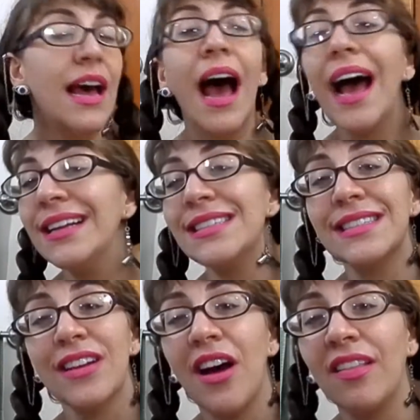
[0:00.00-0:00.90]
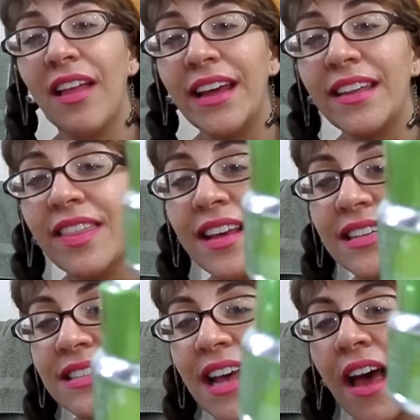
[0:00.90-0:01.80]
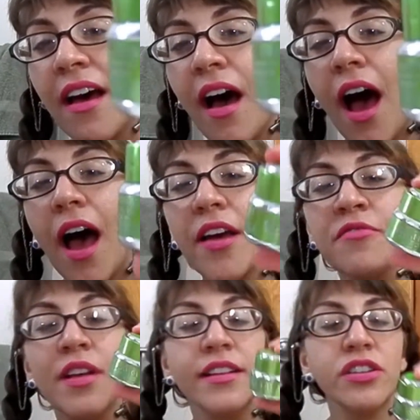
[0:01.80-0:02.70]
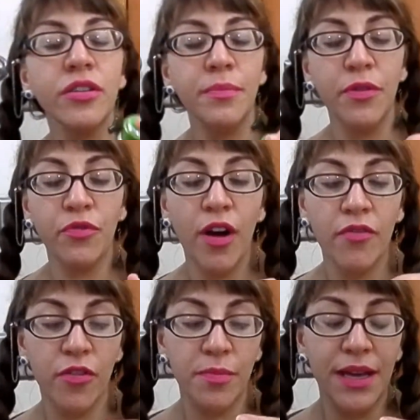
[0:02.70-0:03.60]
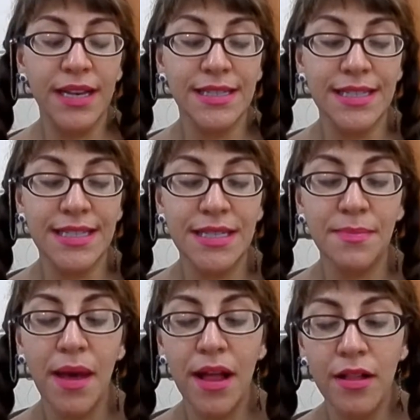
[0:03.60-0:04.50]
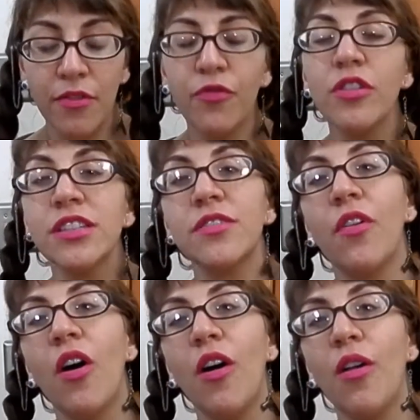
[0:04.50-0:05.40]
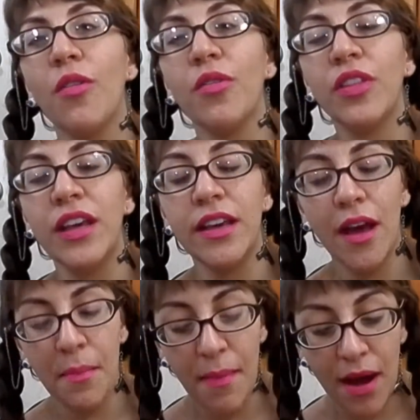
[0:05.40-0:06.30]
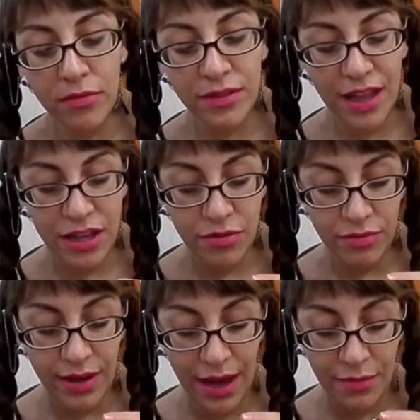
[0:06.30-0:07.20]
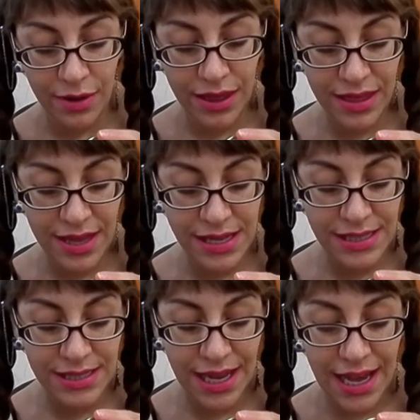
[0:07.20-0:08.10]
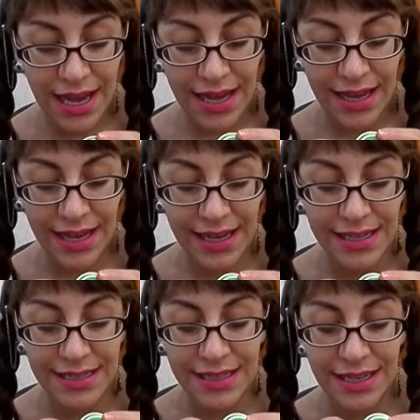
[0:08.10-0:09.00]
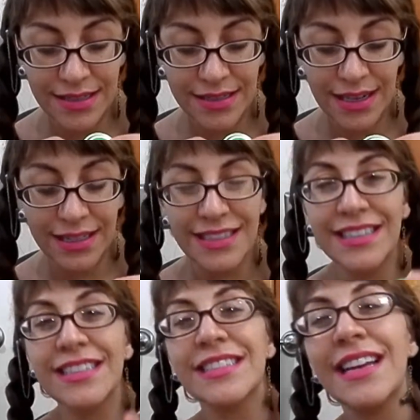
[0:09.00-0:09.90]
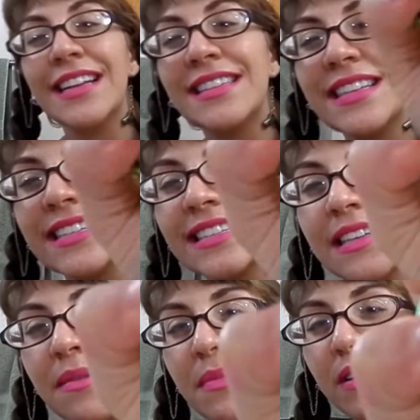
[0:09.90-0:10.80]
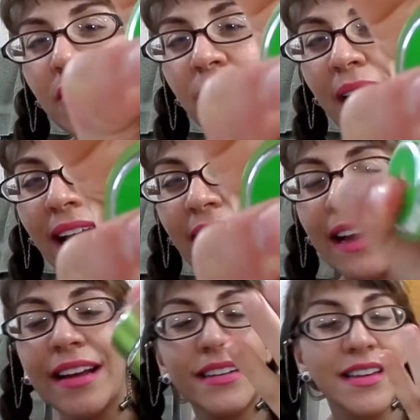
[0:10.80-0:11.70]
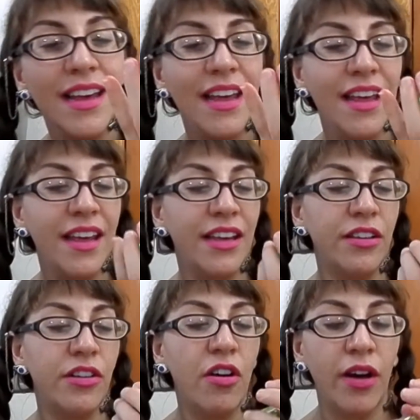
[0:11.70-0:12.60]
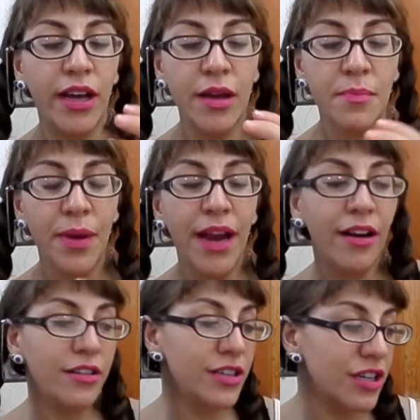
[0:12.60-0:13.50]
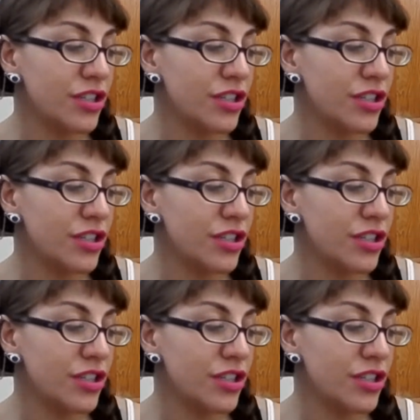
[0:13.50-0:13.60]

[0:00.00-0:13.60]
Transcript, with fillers: I did not like this. I it took me forever because the smell, first of all, the amount that you get with this is just if this is in the middle of my hand, you know, and compared